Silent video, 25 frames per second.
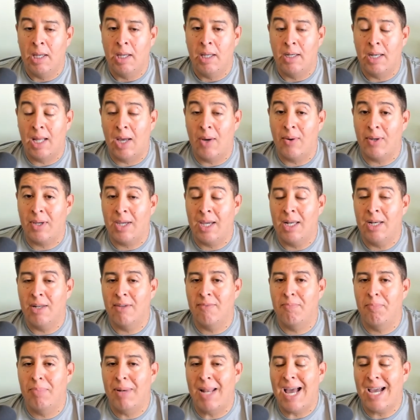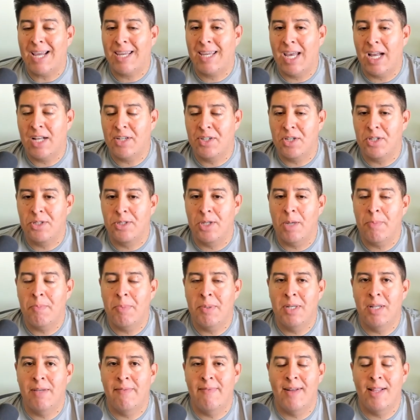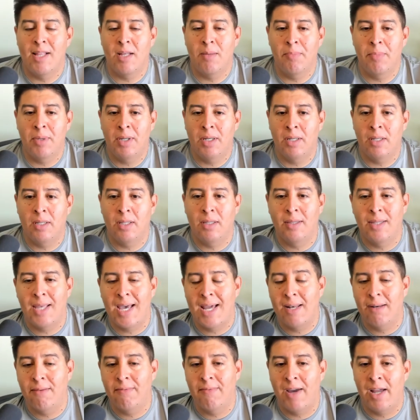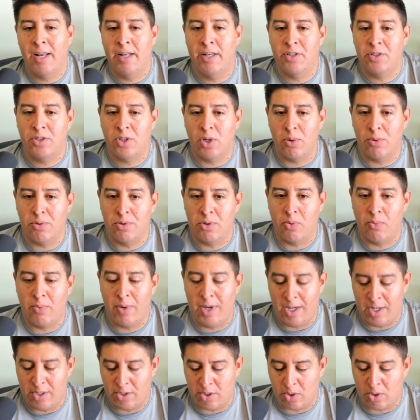Now again, if Black catches up in development, that advantage goes away.